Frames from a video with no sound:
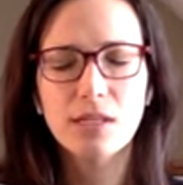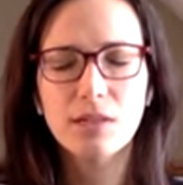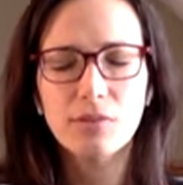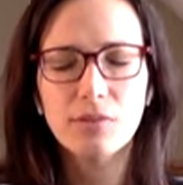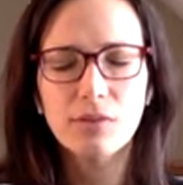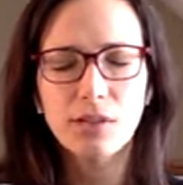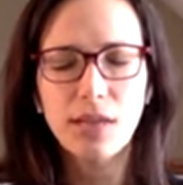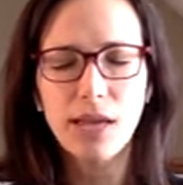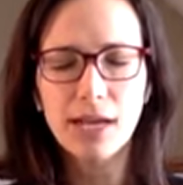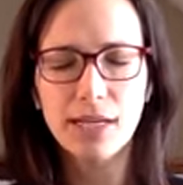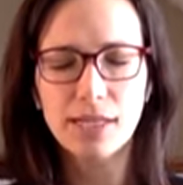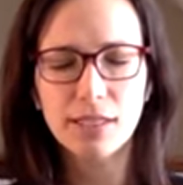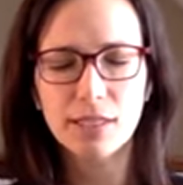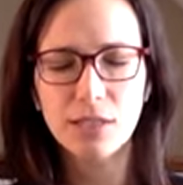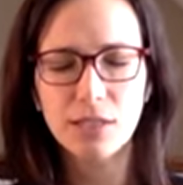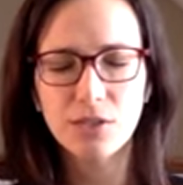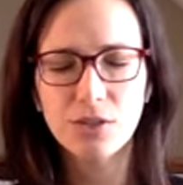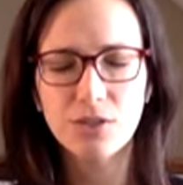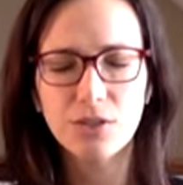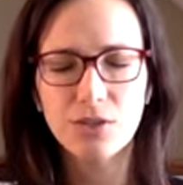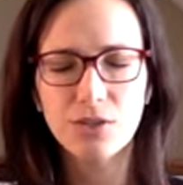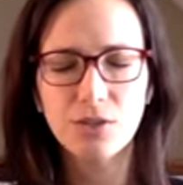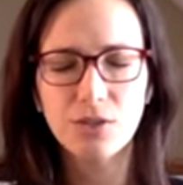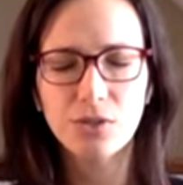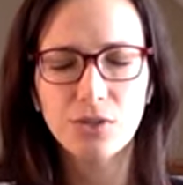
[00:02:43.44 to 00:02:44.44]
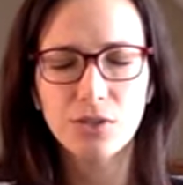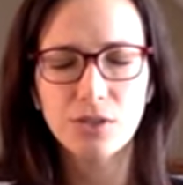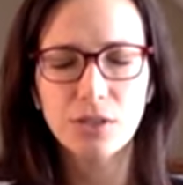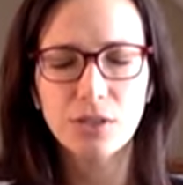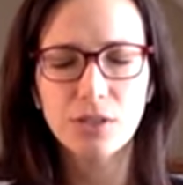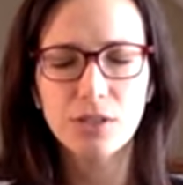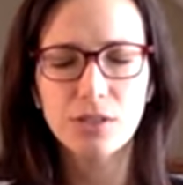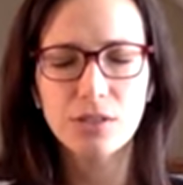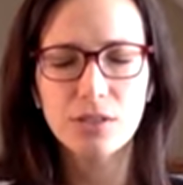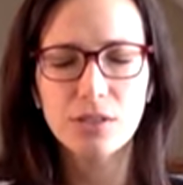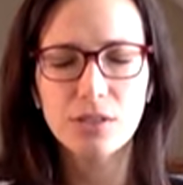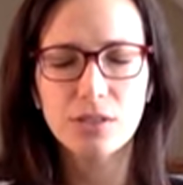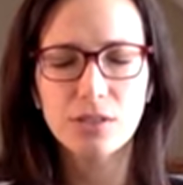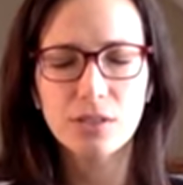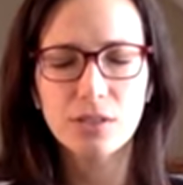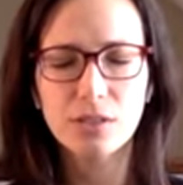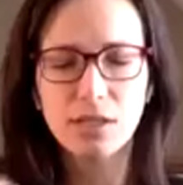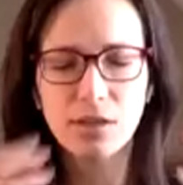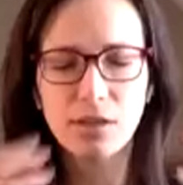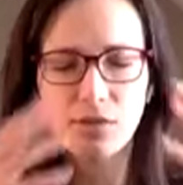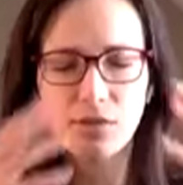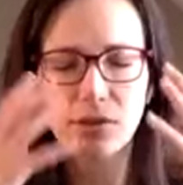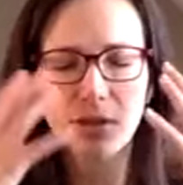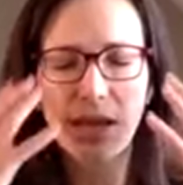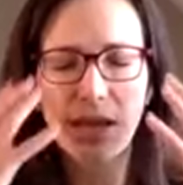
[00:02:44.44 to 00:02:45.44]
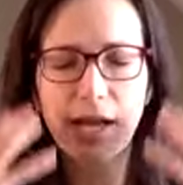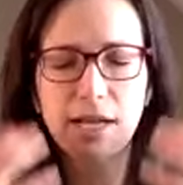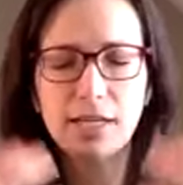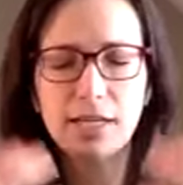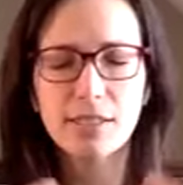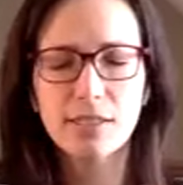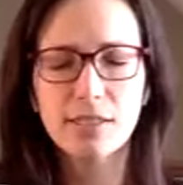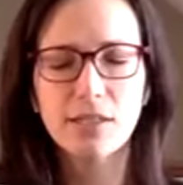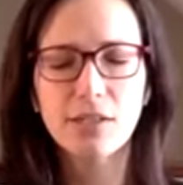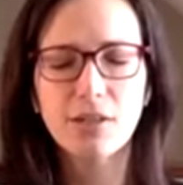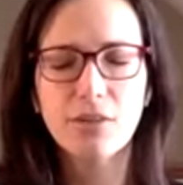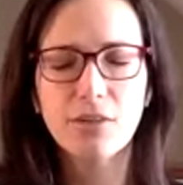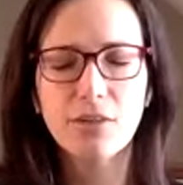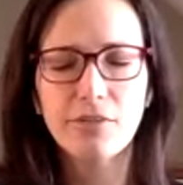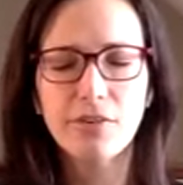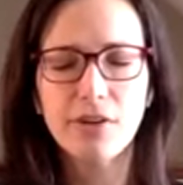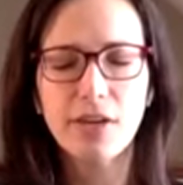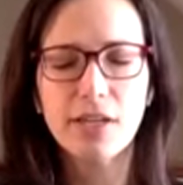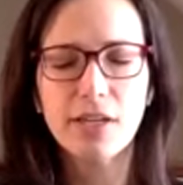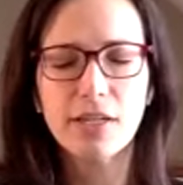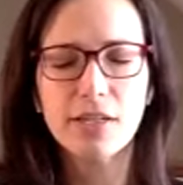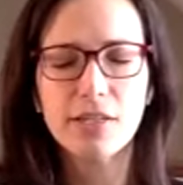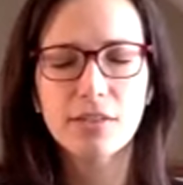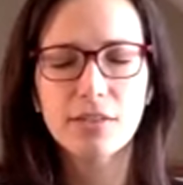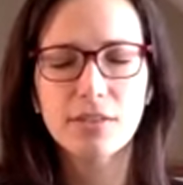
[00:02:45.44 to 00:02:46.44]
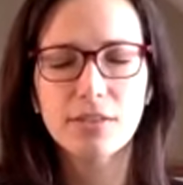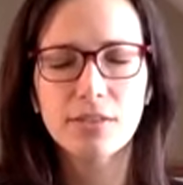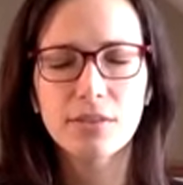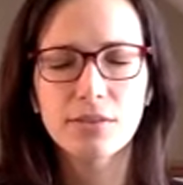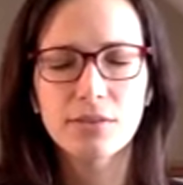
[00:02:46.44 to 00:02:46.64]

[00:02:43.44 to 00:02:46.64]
Stay relaxed in your shoulders, stay relaxed in your face.